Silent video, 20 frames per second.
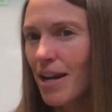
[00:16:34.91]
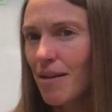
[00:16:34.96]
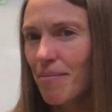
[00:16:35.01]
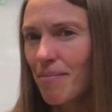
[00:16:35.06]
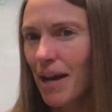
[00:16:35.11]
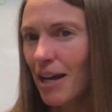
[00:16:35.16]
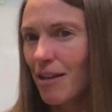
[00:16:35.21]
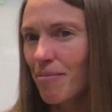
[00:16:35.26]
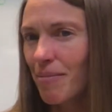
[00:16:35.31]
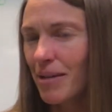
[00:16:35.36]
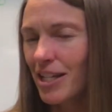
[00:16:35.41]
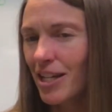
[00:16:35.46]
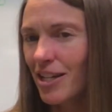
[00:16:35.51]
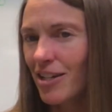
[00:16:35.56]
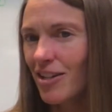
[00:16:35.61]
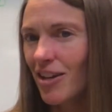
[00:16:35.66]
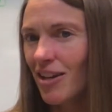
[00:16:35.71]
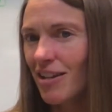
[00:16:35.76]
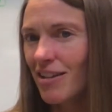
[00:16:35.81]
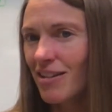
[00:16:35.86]

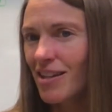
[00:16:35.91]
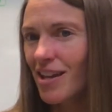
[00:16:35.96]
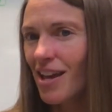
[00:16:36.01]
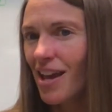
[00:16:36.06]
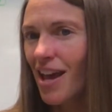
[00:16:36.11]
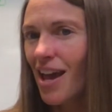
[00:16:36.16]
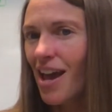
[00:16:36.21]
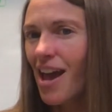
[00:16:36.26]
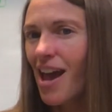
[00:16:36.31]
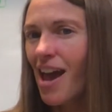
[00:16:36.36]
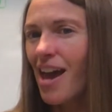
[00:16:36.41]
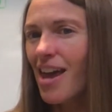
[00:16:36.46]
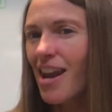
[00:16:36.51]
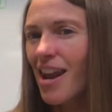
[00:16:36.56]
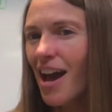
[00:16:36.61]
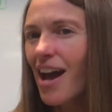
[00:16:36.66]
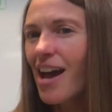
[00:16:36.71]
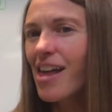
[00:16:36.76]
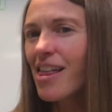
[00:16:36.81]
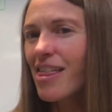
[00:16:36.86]
mathematicians, and
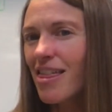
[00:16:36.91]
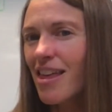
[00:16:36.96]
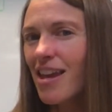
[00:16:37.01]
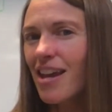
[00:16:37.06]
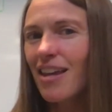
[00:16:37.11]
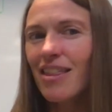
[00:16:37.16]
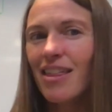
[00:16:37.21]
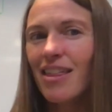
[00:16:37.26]
I think that